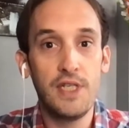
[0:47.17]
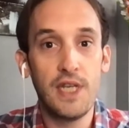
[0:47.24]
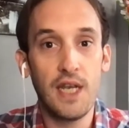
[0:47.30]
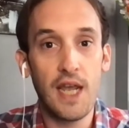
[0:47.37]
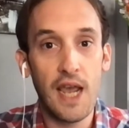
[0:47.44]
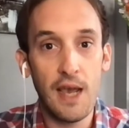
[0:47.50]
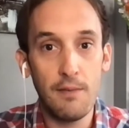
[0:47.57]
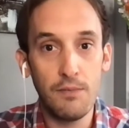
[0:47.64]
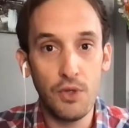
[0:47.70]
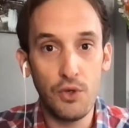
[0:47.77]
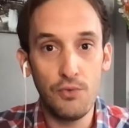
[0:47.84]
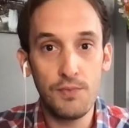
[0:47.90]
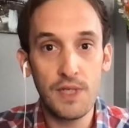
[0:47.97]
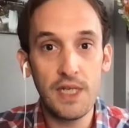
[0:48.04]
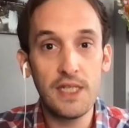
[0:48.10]
in
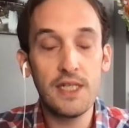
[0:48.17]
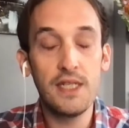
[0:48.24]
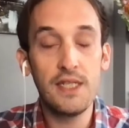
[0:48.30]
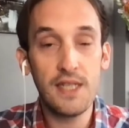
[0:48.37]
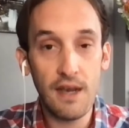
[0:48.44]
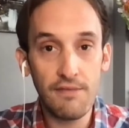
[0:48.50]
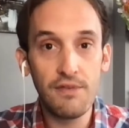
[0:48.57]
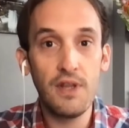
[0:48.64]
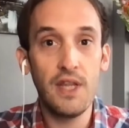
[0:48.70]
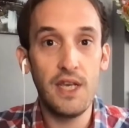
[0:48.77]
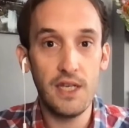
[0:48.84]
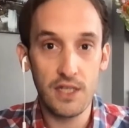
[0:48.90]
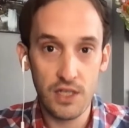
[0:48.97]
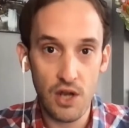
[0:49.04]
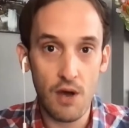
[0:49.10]
Kamloops, it's definitely a
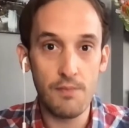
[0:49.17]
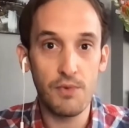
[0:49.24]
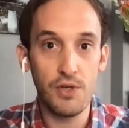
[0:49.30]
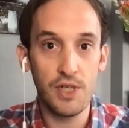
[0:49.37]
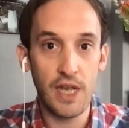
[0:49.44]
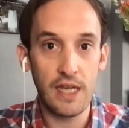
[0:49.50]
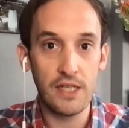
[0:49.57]
somber day.